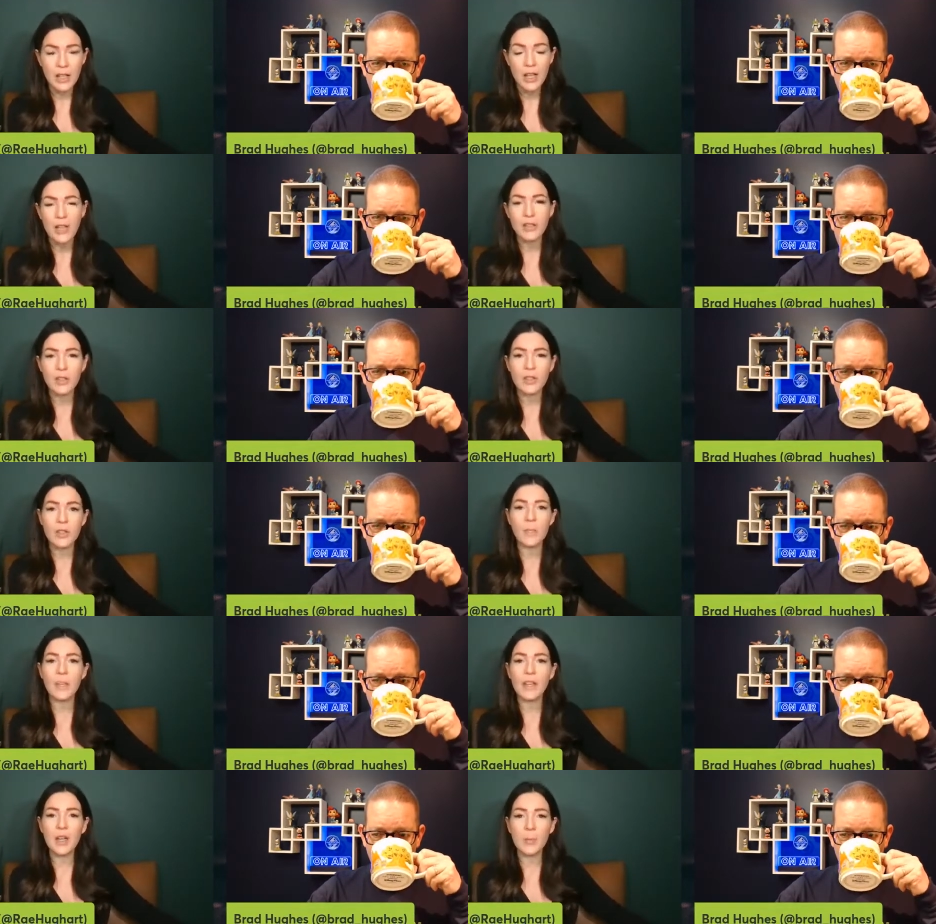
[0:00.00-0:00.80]
Speaker 1: So,
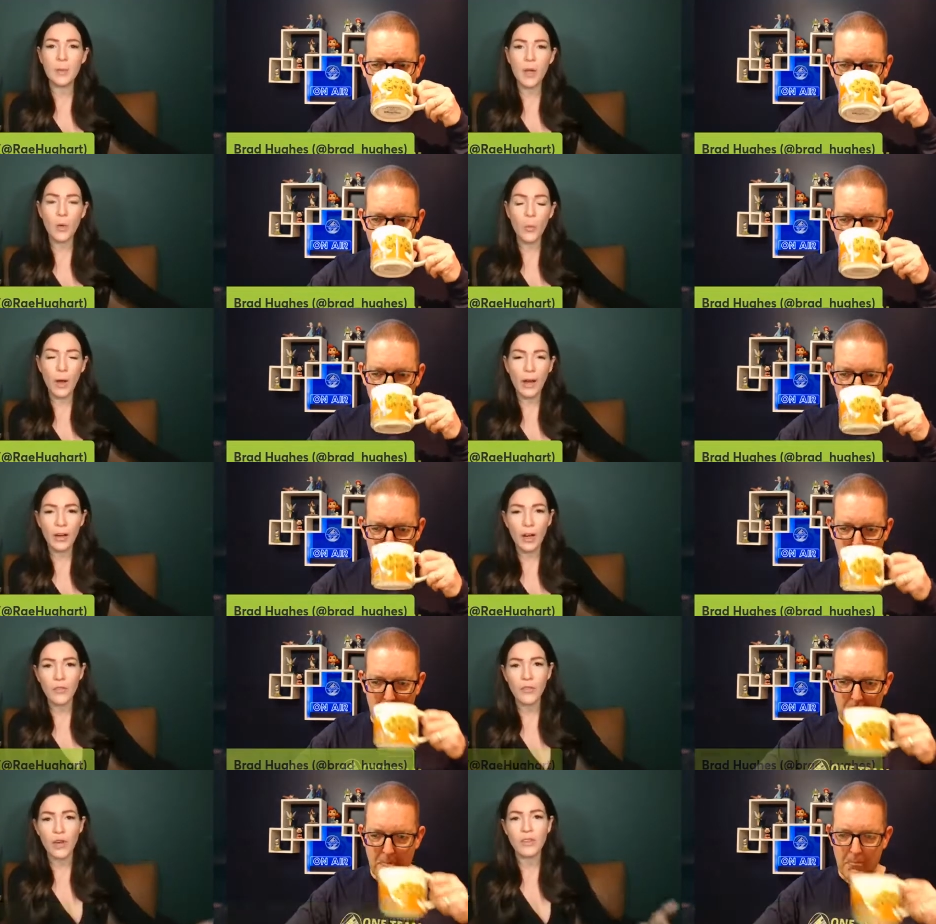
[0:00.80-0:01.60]
something to be
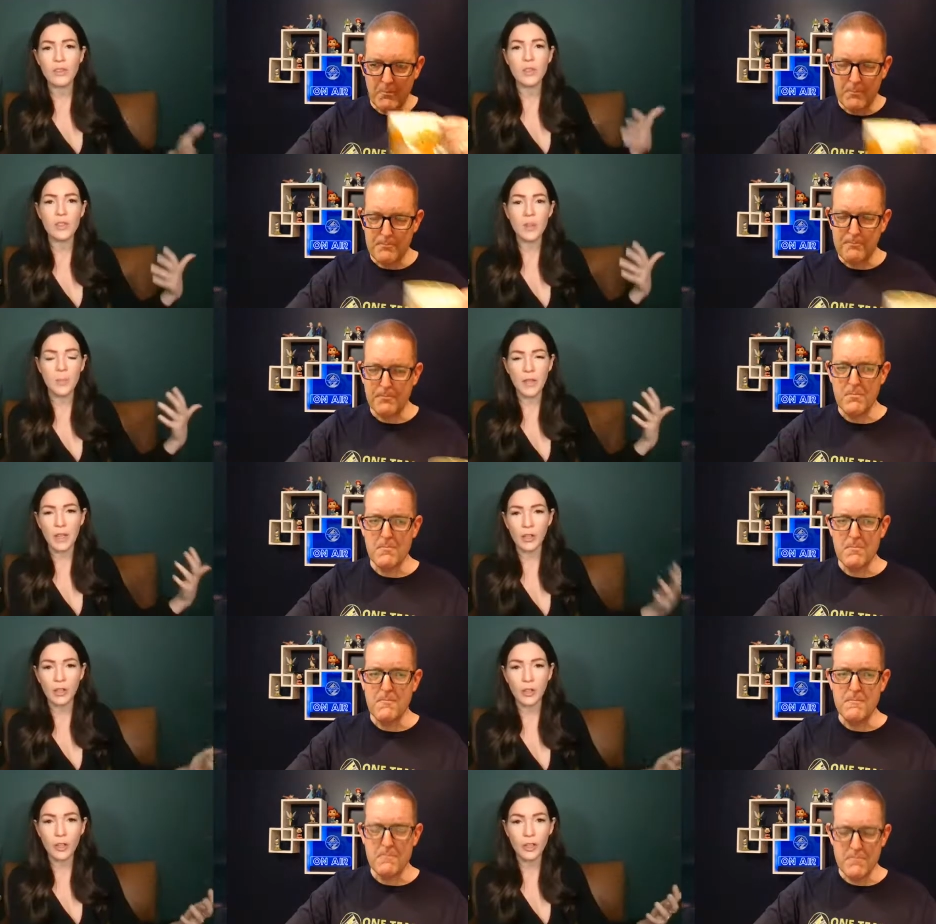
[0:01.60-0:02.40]
aware of, also something
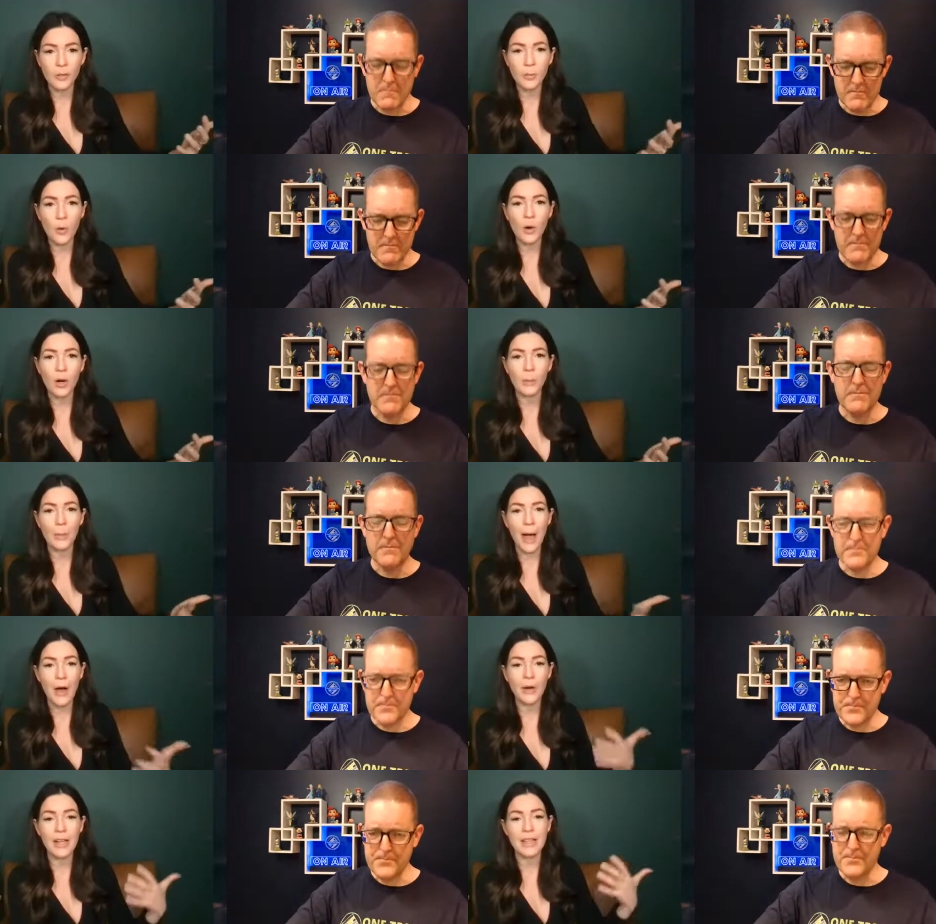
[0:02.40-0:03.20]
to learn more
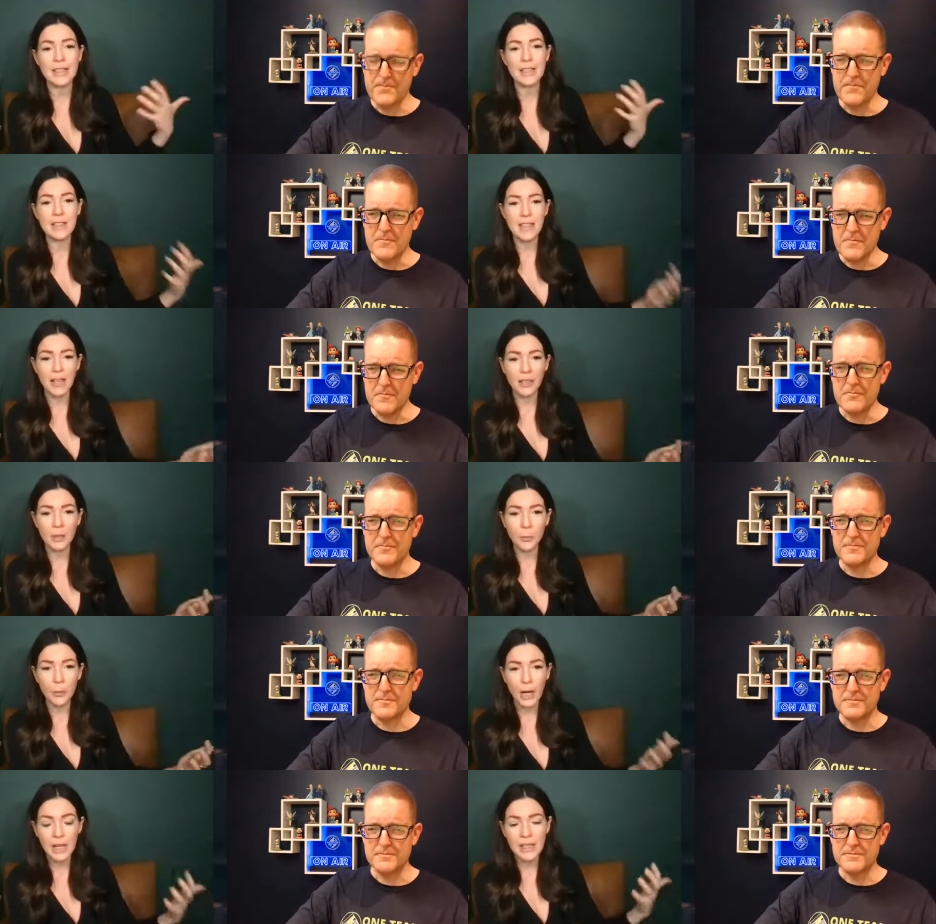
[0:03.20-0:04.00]
about and
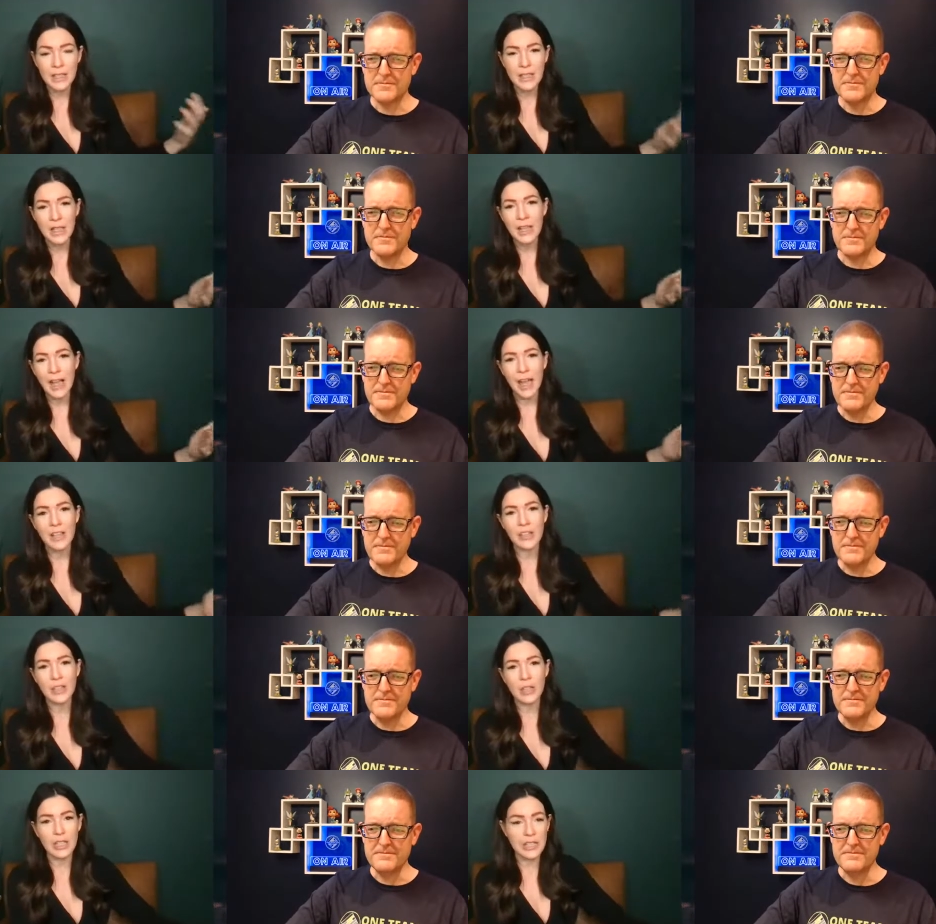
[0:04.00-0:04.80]
celebrate as
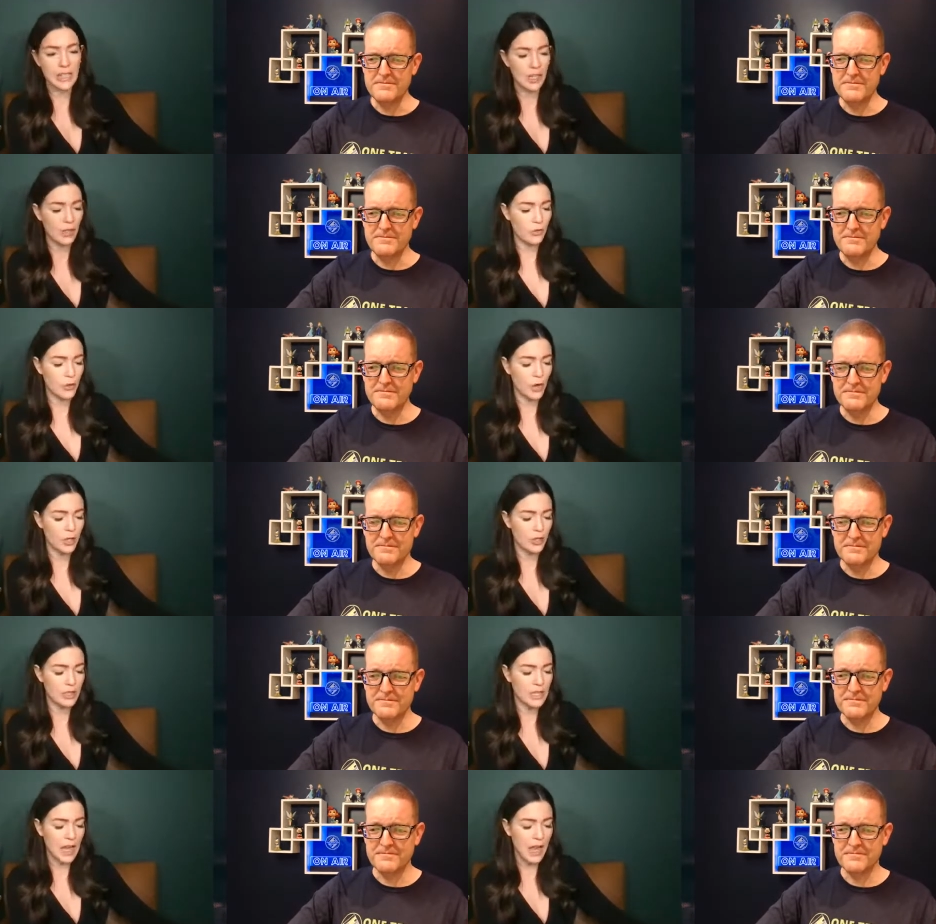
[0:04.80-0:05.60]
you continue throughout
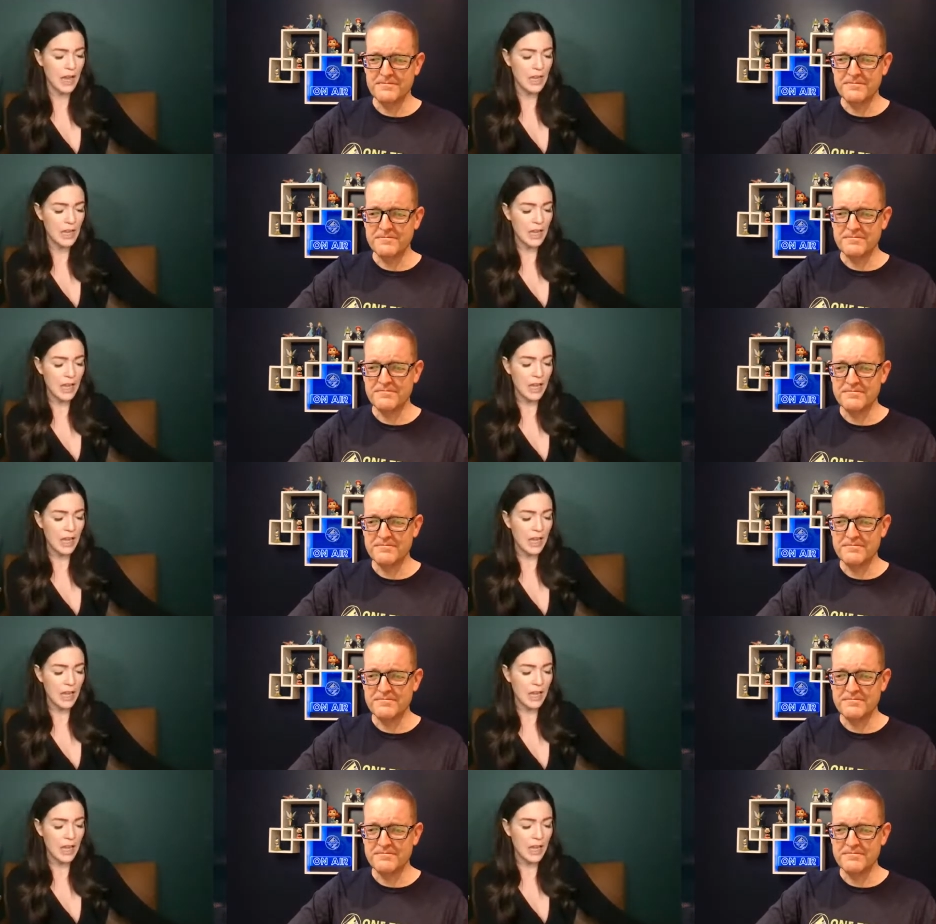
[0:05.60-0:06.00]
your day.